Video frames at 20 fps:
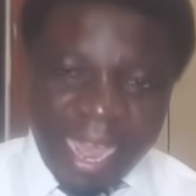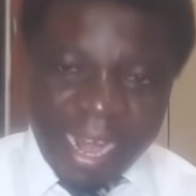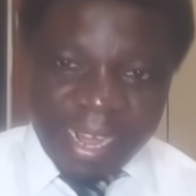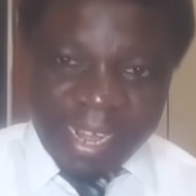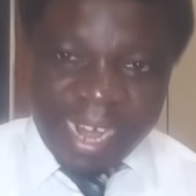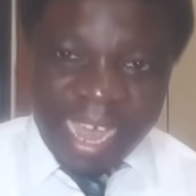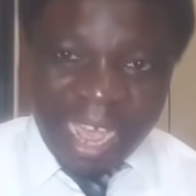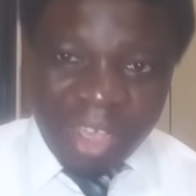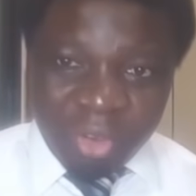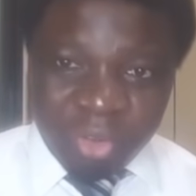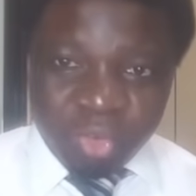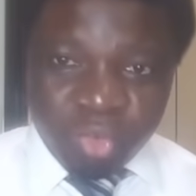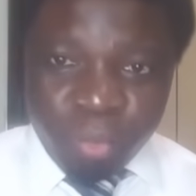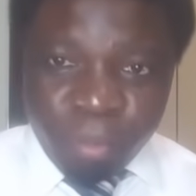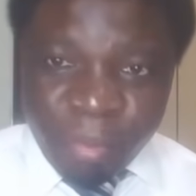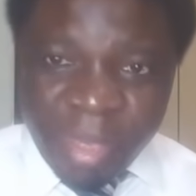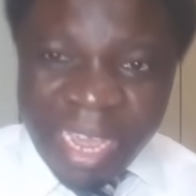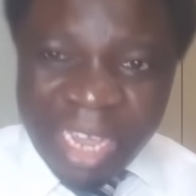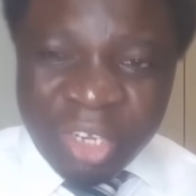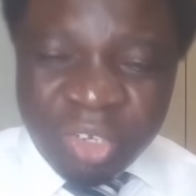And now, to
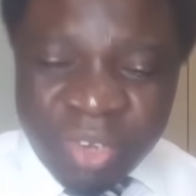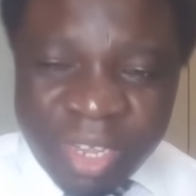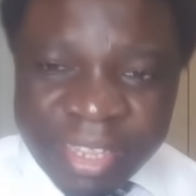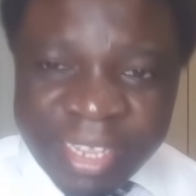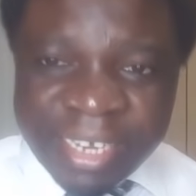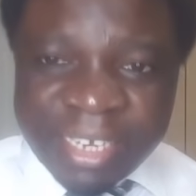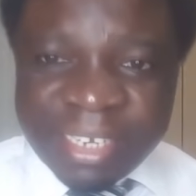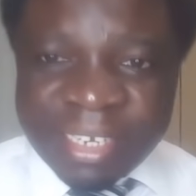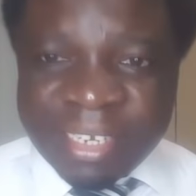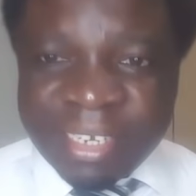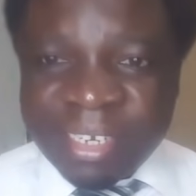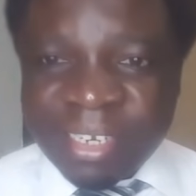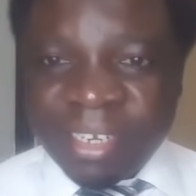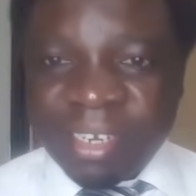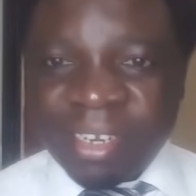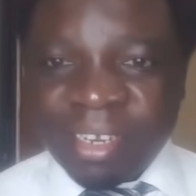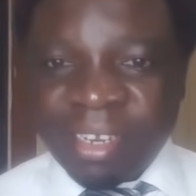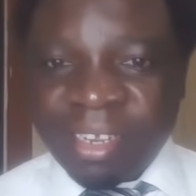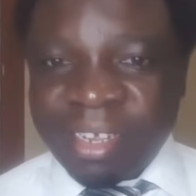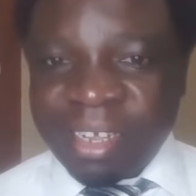make sure that
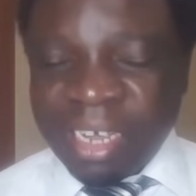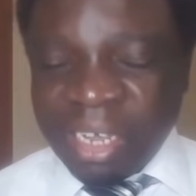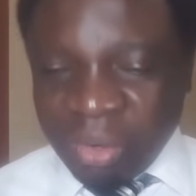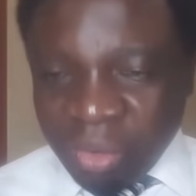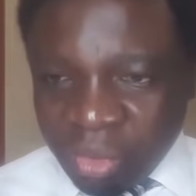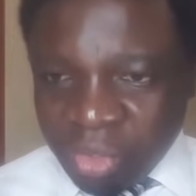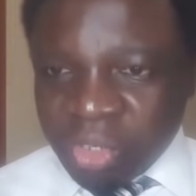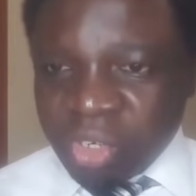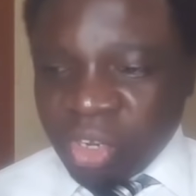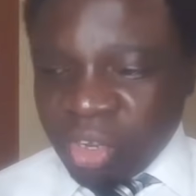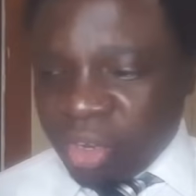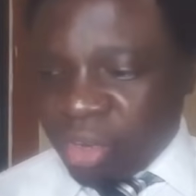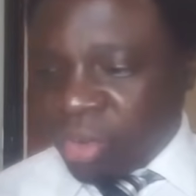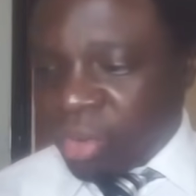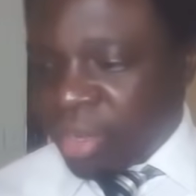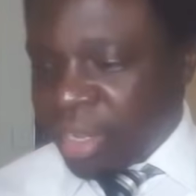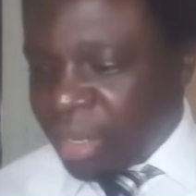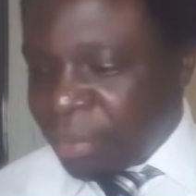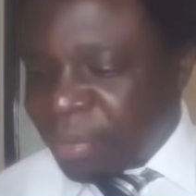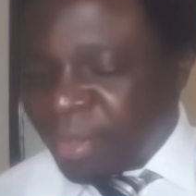
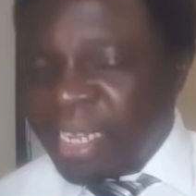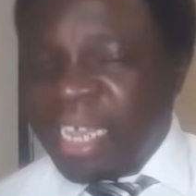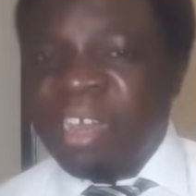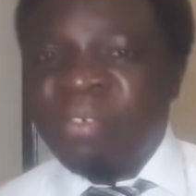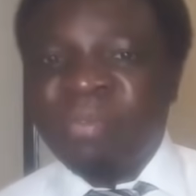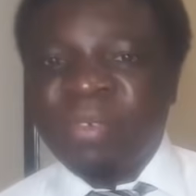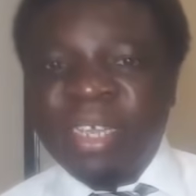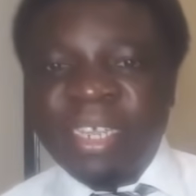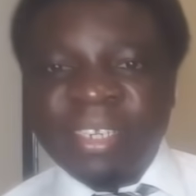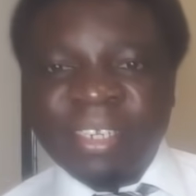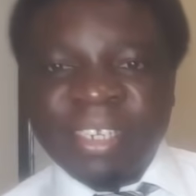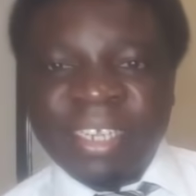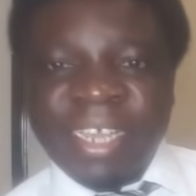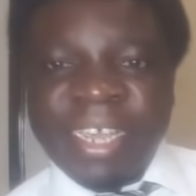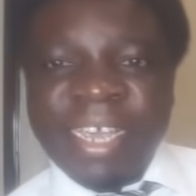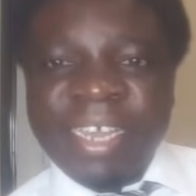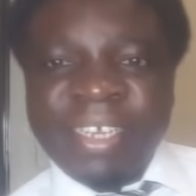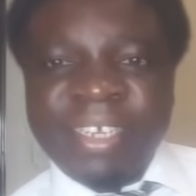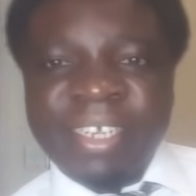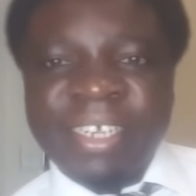Ruto himself is
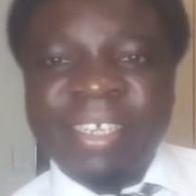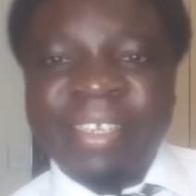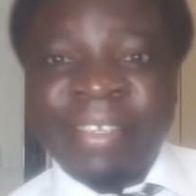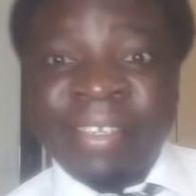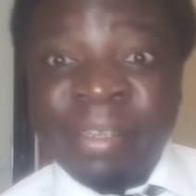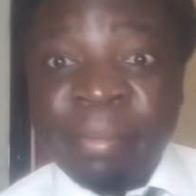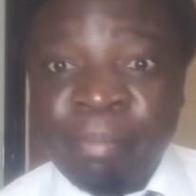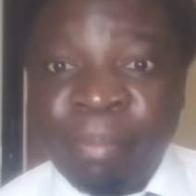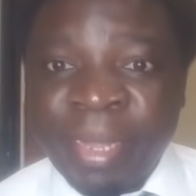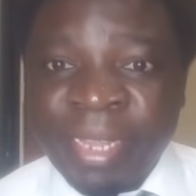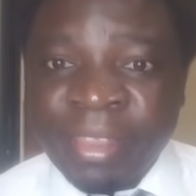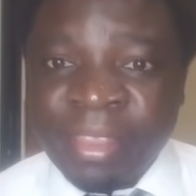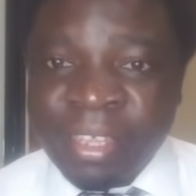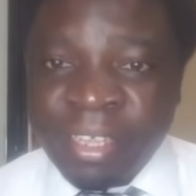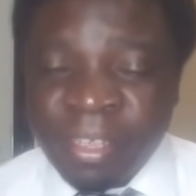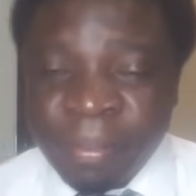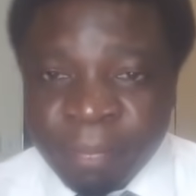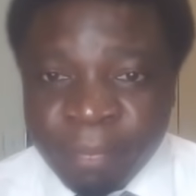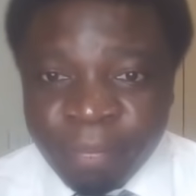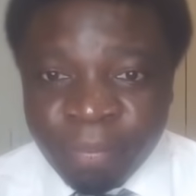getting
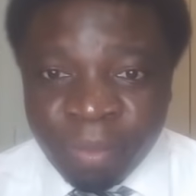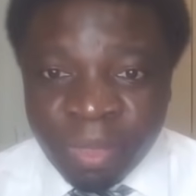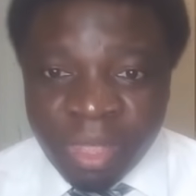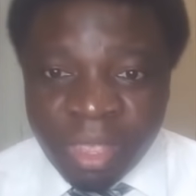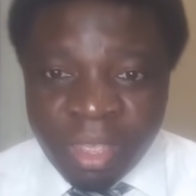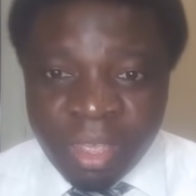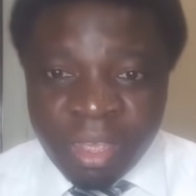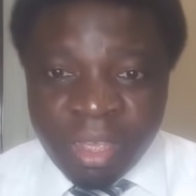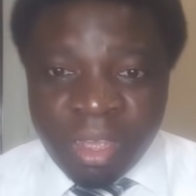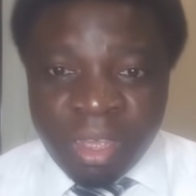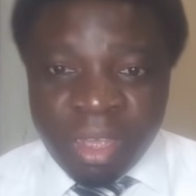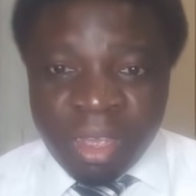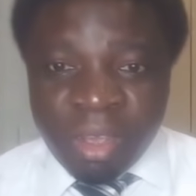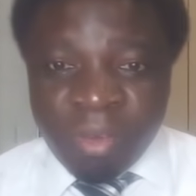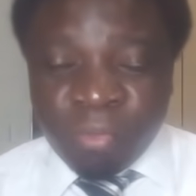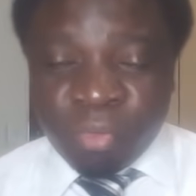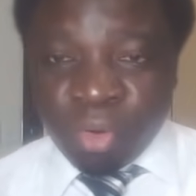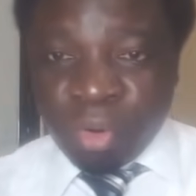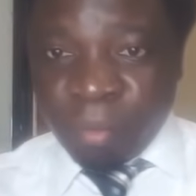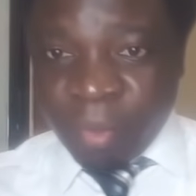sympathy
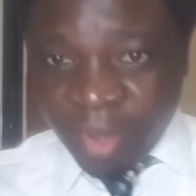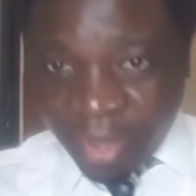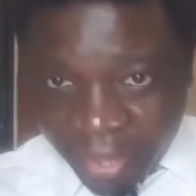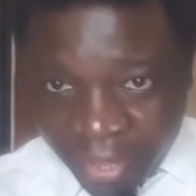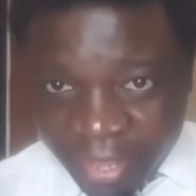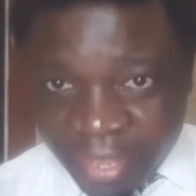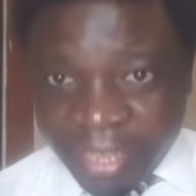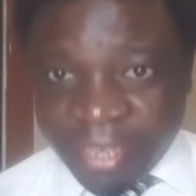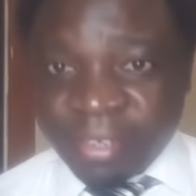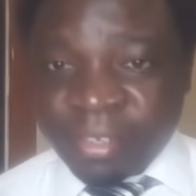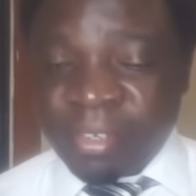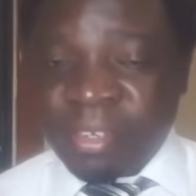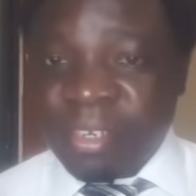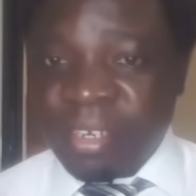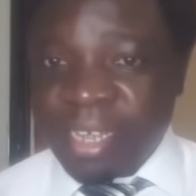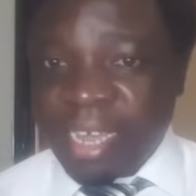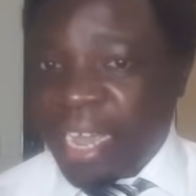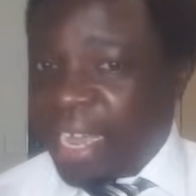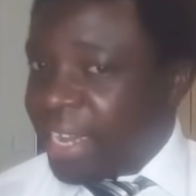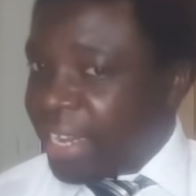from Kenyans
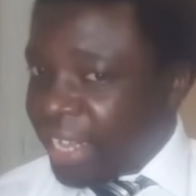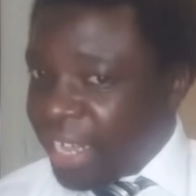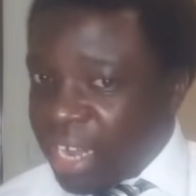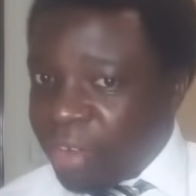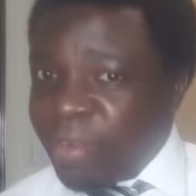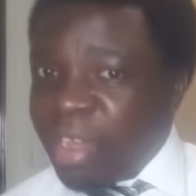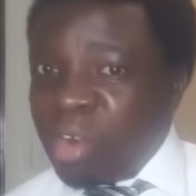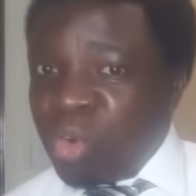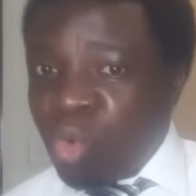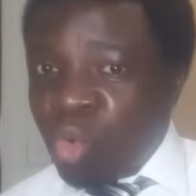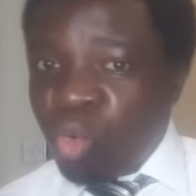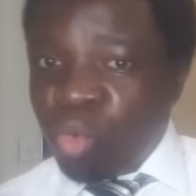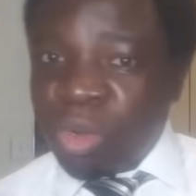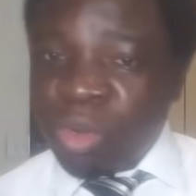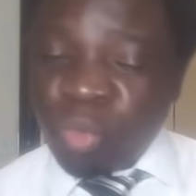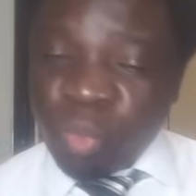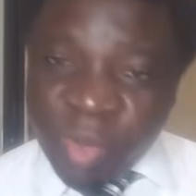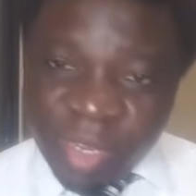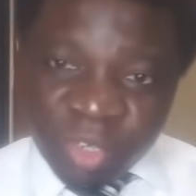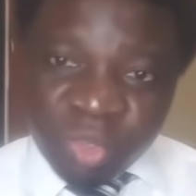and anyone who
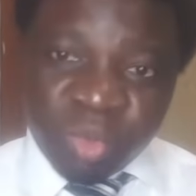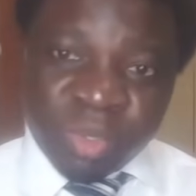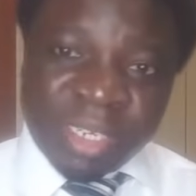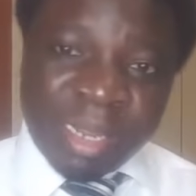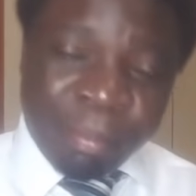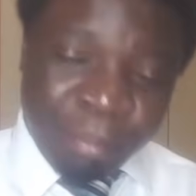would wish to